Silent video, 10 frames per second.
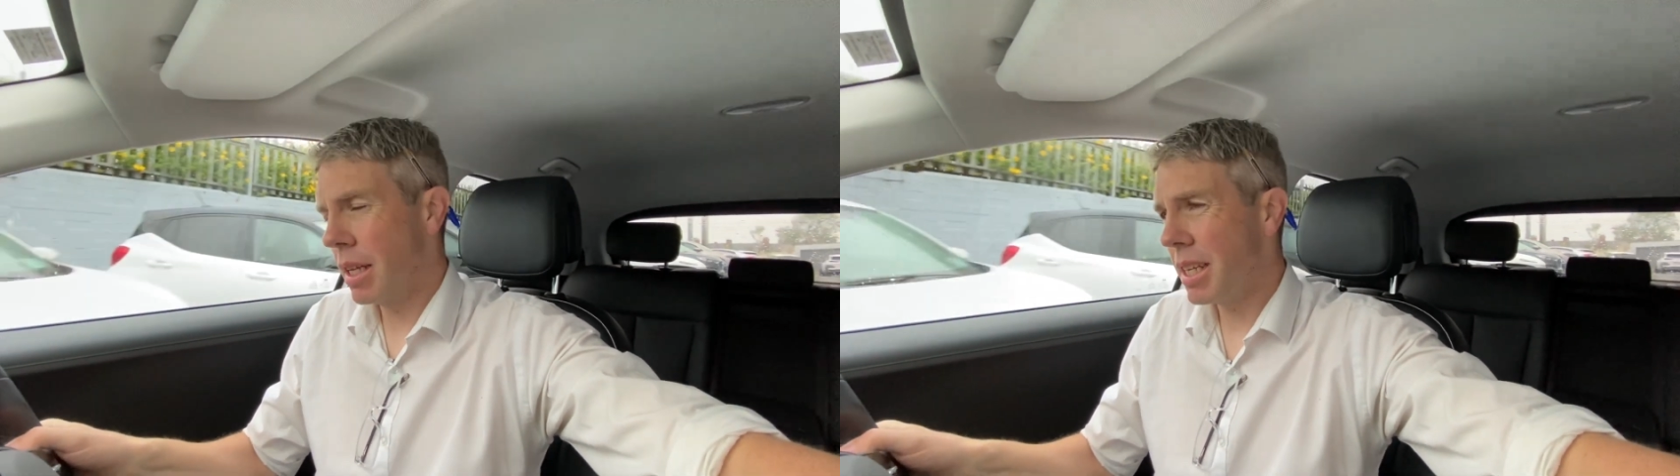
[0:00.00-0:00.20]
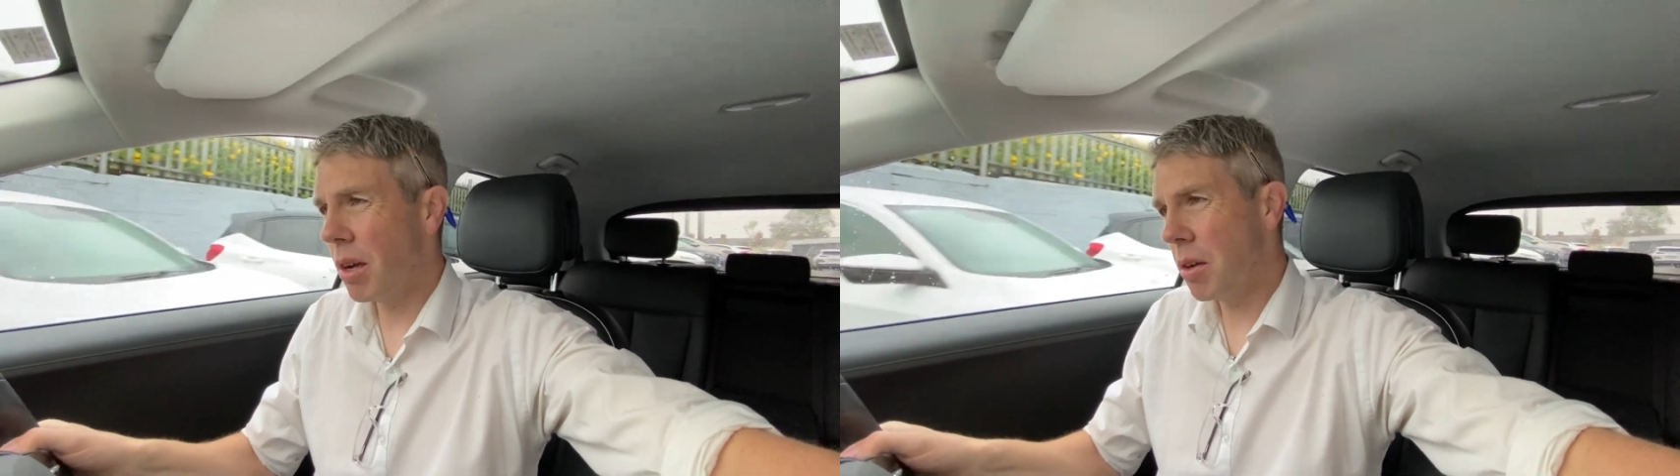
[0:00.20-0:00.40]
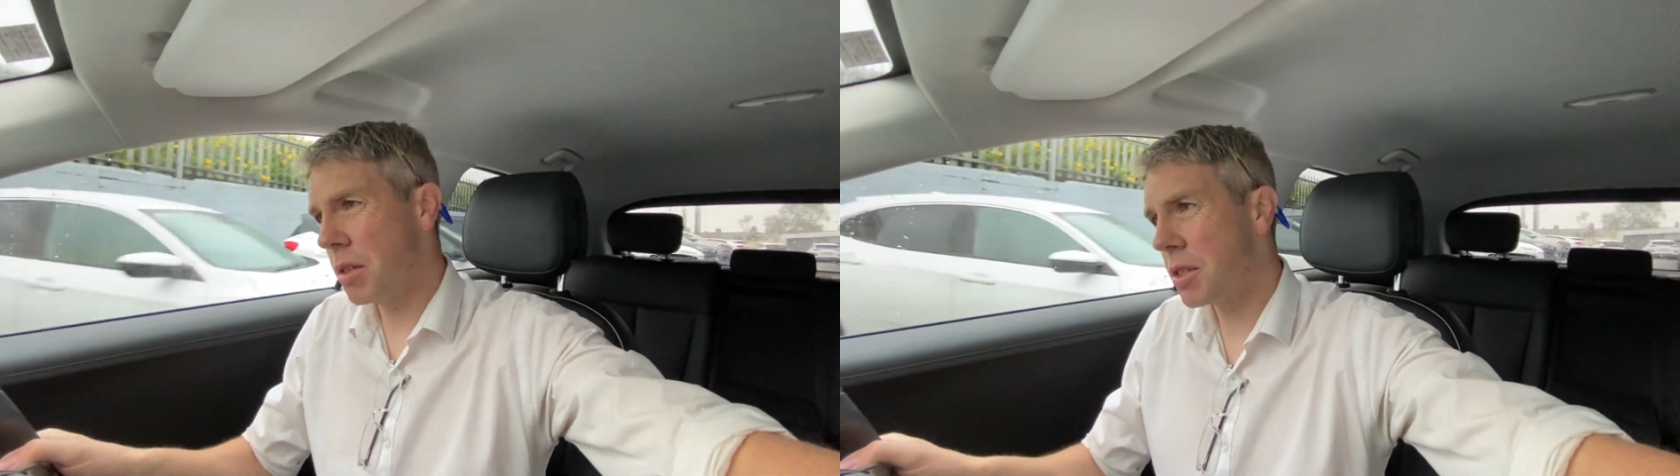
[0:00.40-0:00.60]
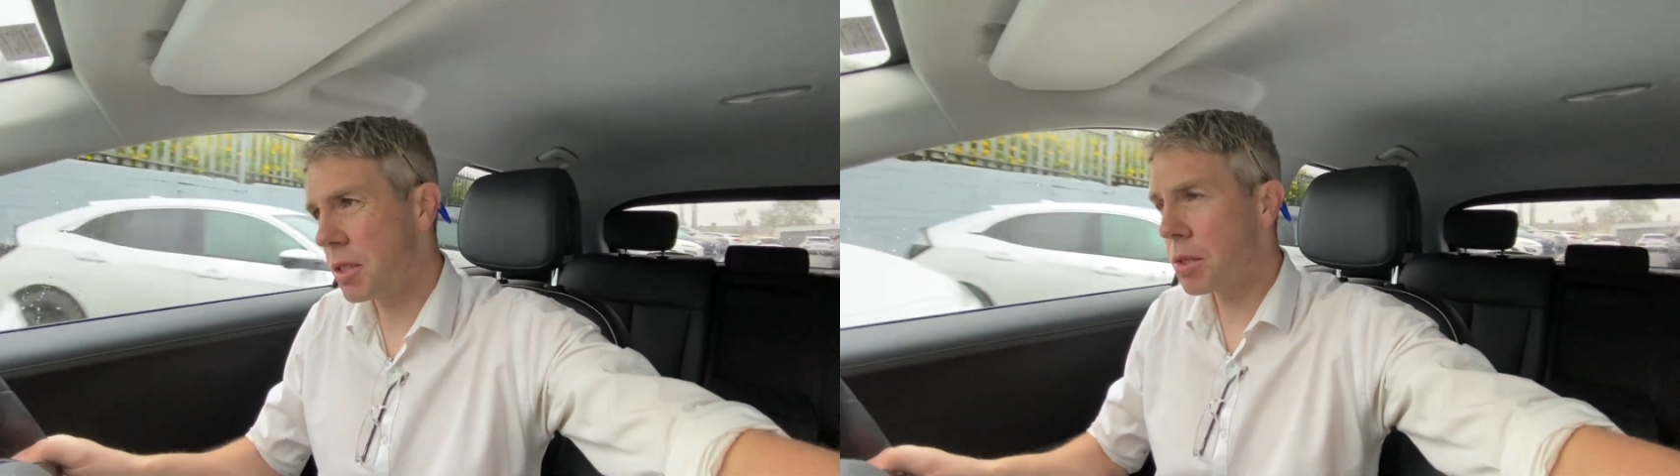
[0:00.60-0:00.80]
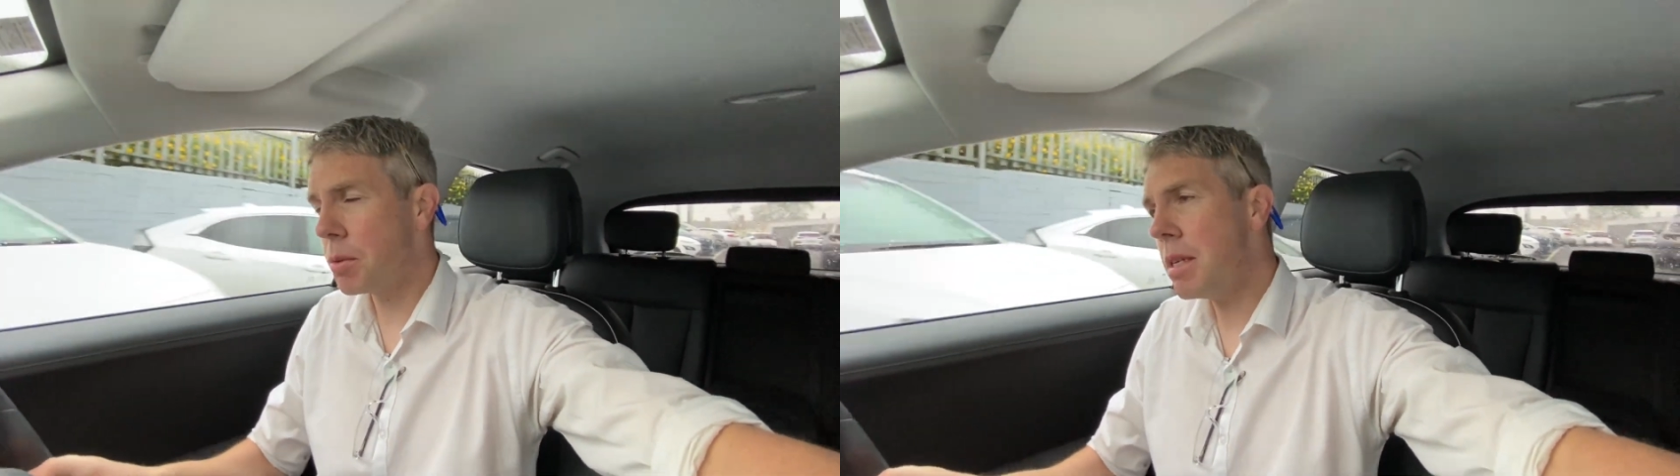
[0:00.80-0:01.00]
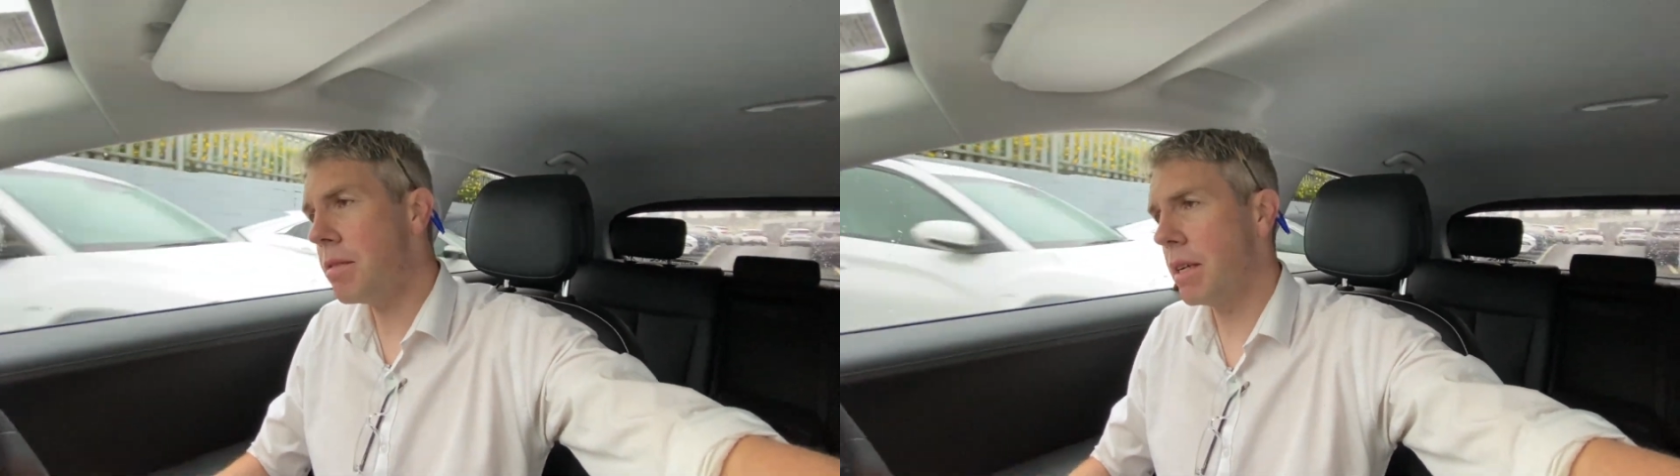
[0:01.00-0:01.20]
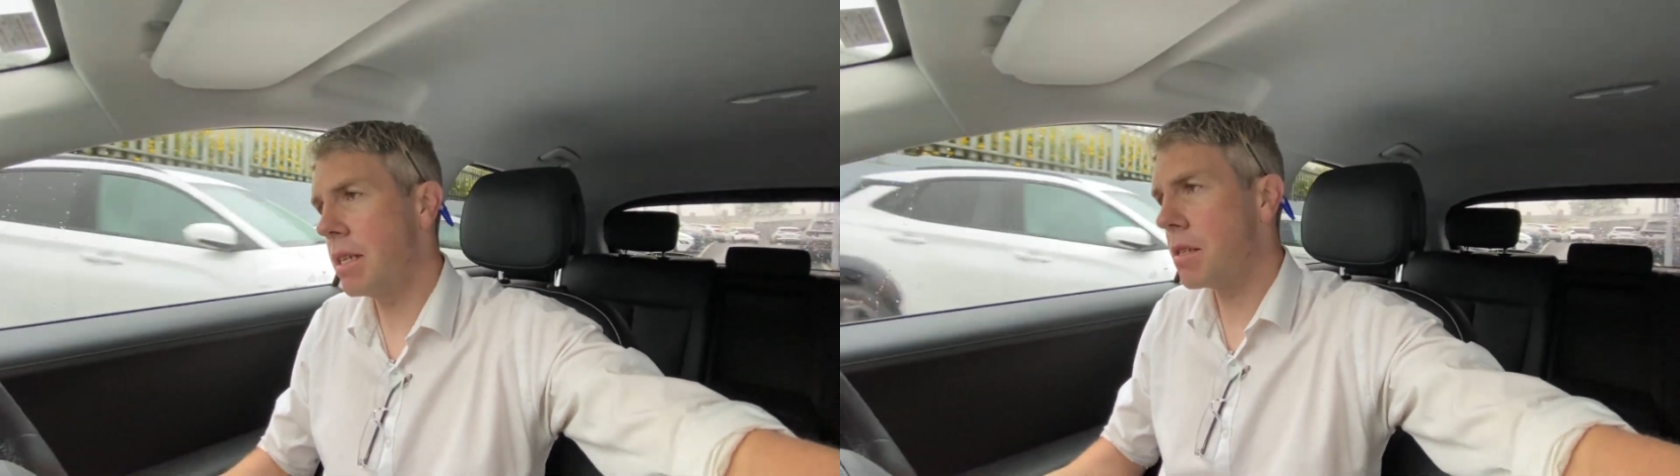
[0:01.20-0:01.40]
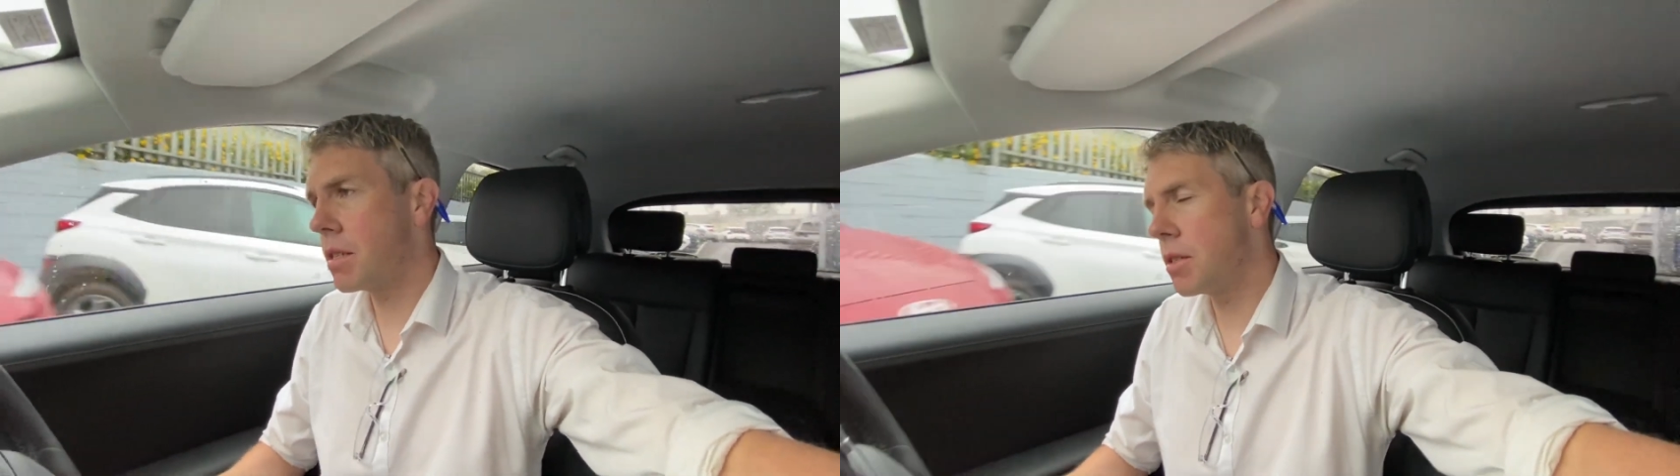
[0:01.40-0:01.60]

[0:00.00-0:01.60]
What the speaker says: now you're into three phase.